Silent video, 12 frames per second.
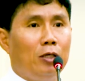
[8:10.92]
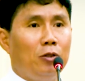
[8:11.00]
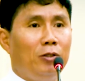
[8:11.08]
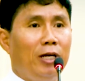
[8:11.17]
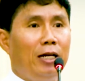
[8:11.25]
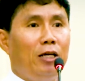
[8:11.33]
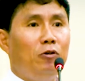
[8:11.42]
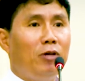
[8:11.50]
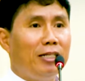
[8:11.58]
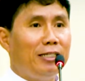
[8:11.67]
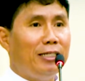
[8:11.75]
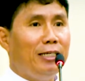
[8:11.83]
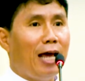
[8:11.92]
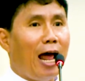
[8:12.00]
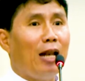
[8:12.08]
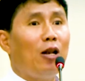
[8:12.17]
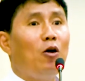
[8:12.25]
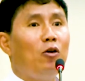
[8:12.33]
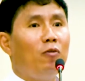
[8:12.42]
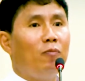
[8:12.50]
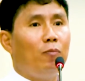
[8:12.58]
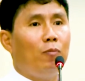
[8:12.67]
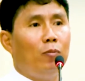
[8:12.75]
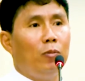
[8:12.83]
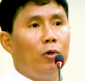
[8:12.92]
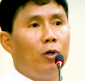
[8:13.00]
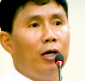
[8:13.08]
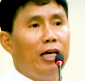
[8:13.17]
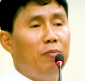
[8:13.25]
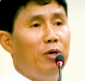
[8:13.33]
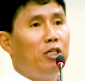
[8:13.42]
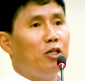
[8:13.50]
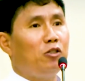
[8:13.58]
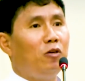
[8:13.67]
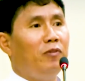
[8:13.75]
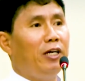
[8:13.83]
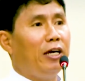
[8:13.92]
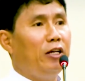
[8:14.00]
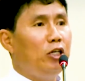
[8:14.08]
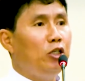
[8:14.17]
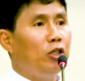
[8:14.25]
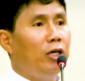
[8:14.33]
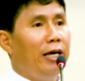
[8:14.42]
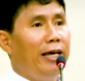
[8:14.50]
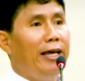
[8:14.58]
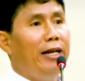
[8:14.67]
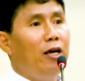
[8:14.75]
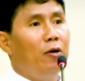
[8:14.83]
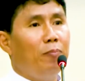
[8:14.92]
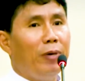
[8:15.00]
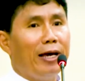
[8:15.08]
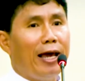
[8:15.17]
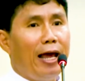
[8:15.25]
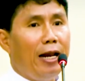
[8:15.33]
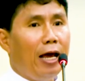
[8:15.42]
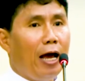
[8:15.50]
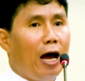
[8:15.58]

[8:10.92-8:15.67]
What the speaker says: So that you can see a lot of images of the Ganesh in Pagan